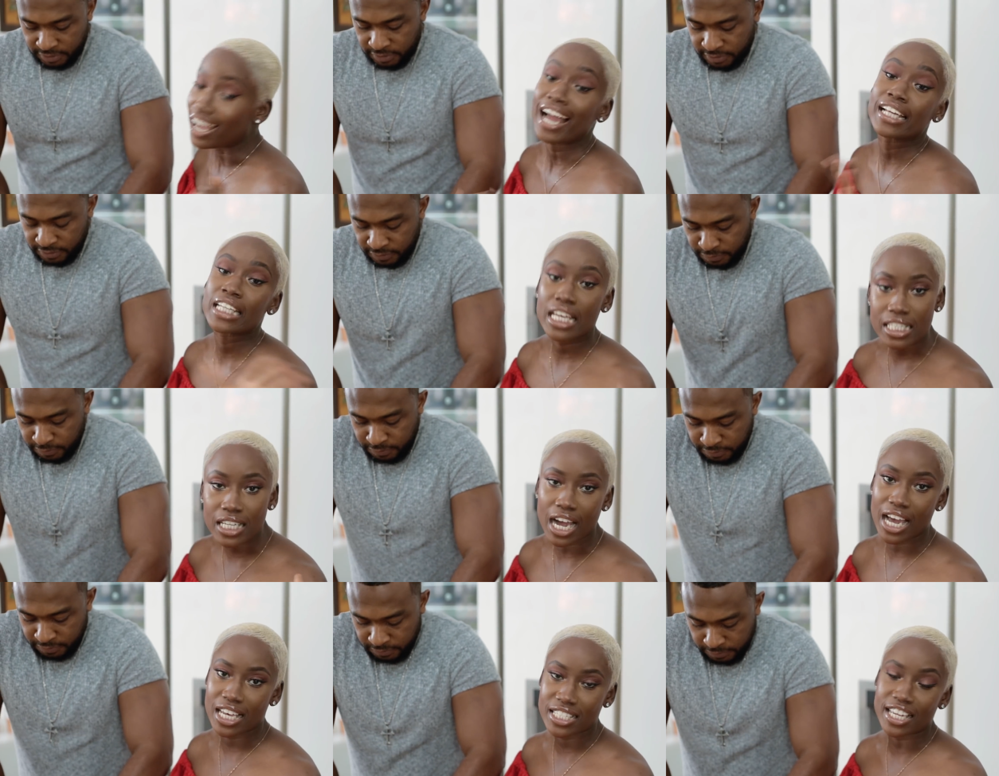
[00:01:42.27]
Speaker 1: Yeah. And yes,
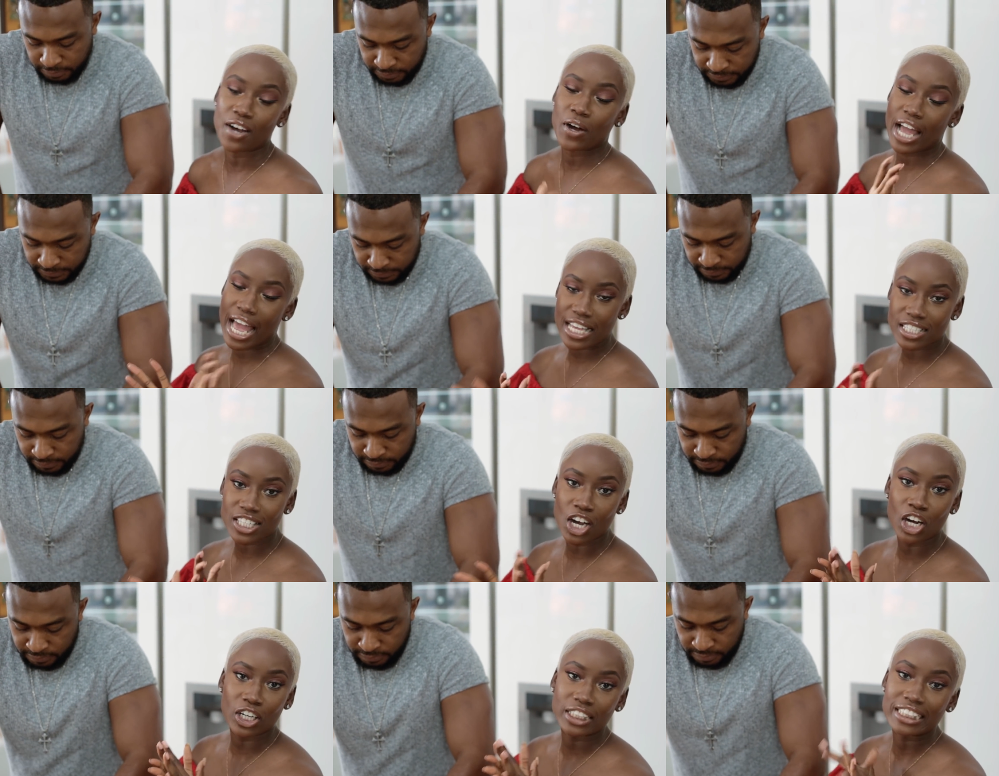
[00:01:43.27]
guys, our hands
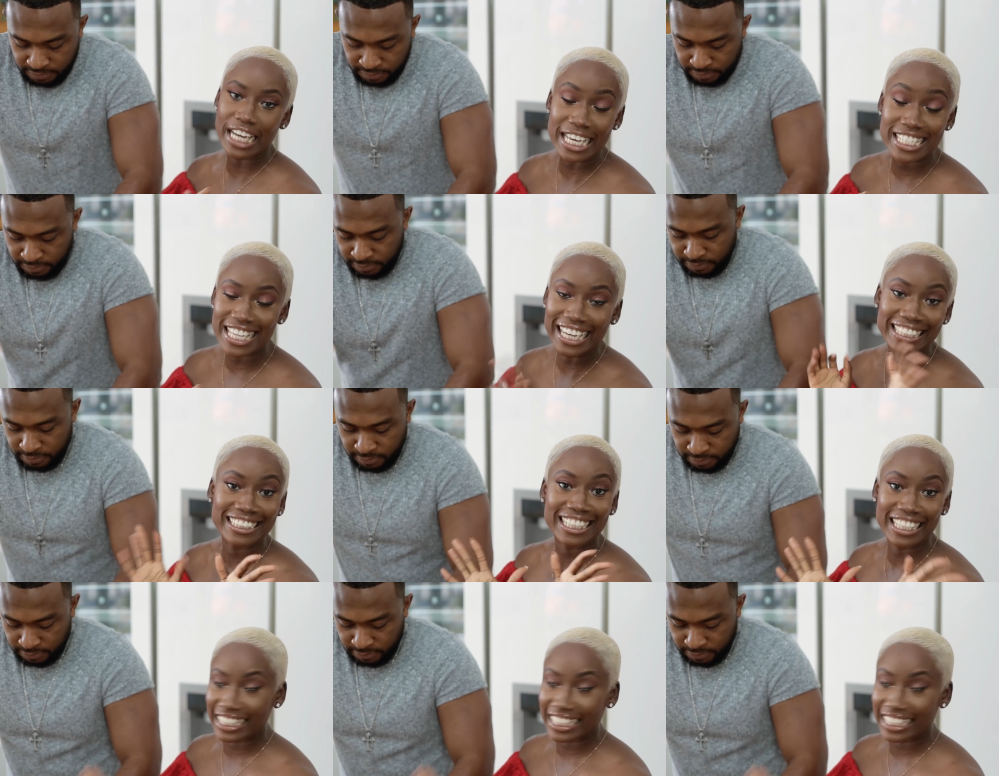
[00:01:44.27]
are nice and